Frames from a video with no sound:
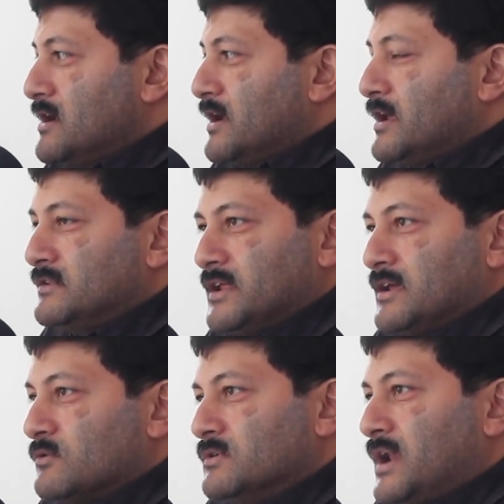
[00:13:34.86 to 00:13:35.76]
in
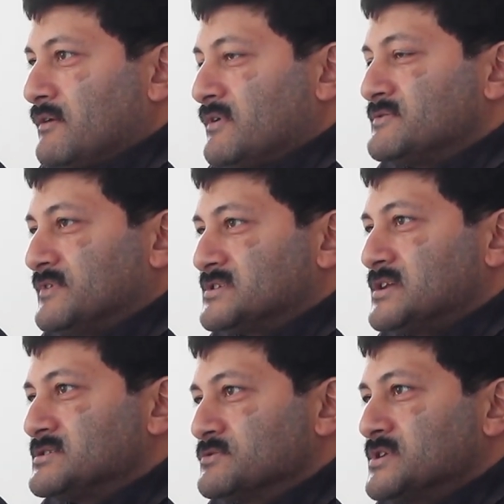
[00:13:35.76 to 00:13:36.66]
their own language
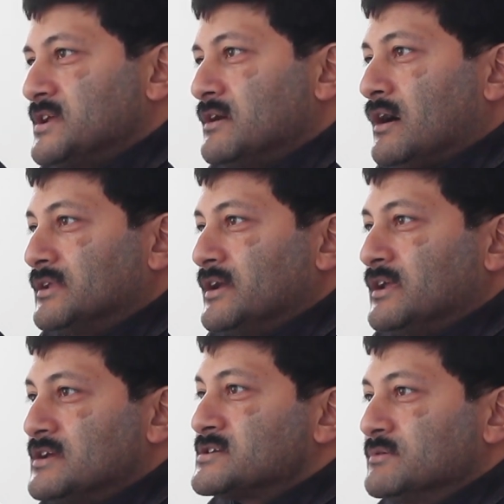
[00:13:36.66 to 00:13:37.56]
versus using the
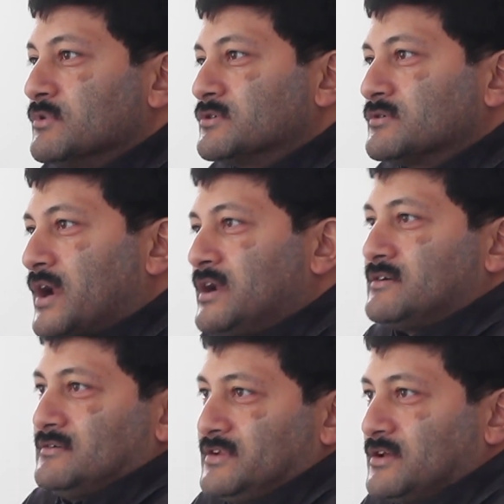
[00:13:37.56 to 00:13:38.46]
English keyboard to
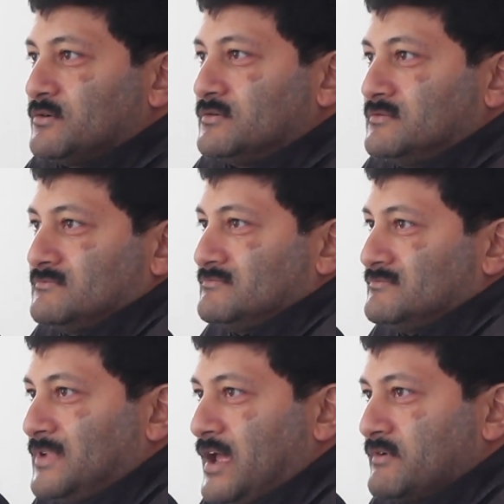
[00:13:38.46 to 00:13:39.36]
write their own
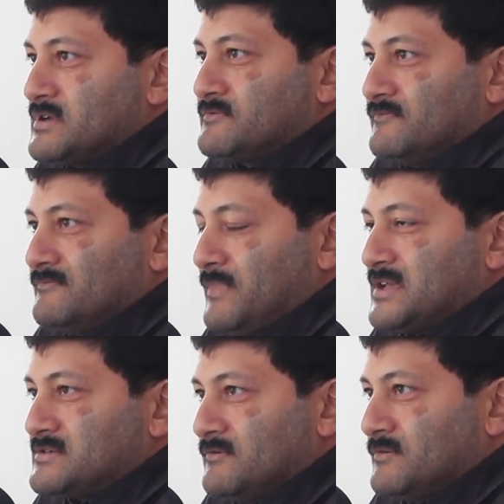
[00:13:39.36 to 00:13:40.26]
language
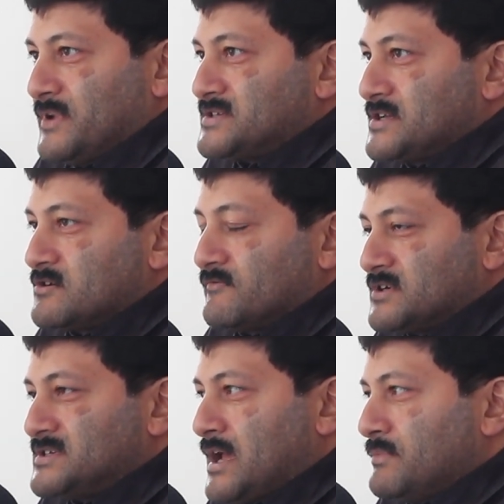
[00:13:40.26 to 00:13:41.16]
message on
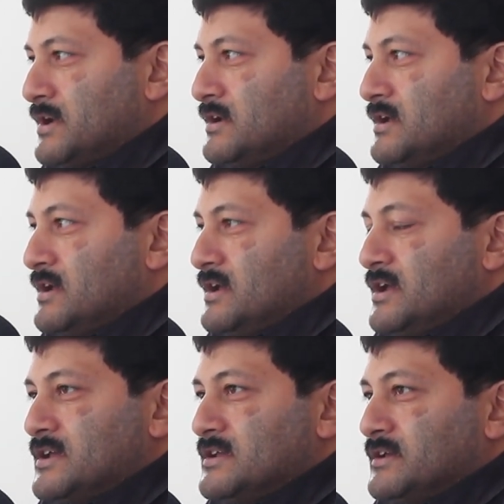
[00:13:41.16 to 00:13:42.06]
WhatsApp,
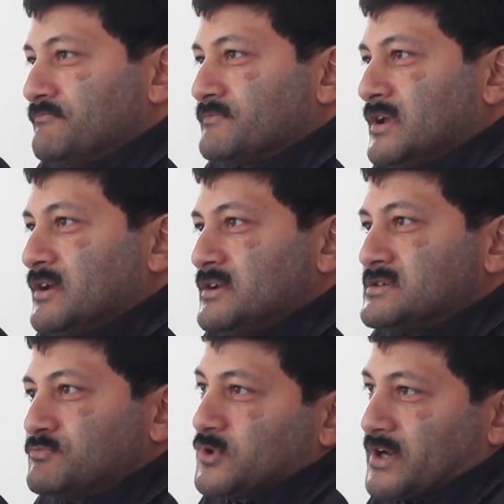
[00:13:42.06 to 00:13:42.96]

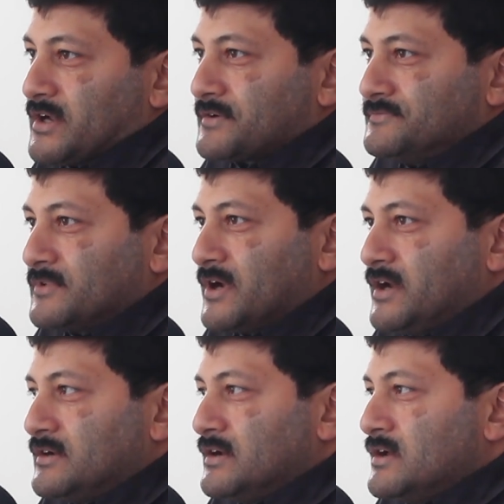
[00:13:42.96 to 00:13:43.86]
it's poorer,
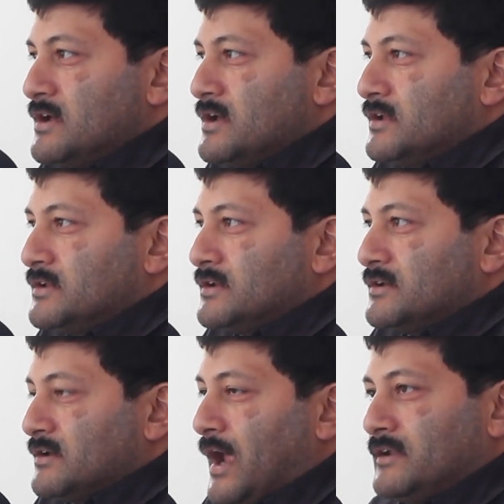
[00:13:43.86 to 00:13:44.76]
right?
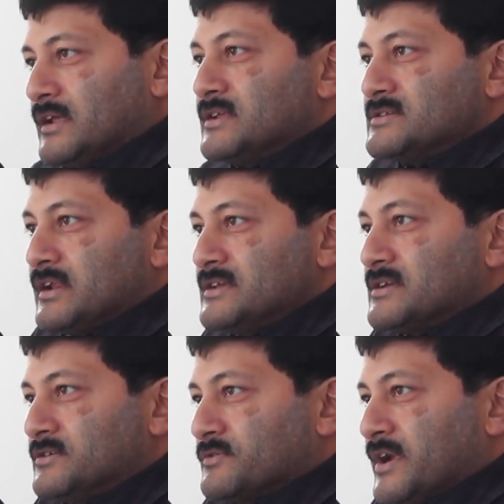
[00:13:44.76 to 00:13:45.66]
And there is a
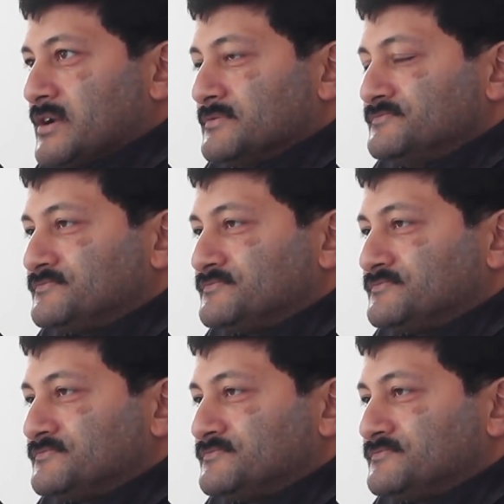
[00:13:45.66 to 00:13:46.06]
reason to it.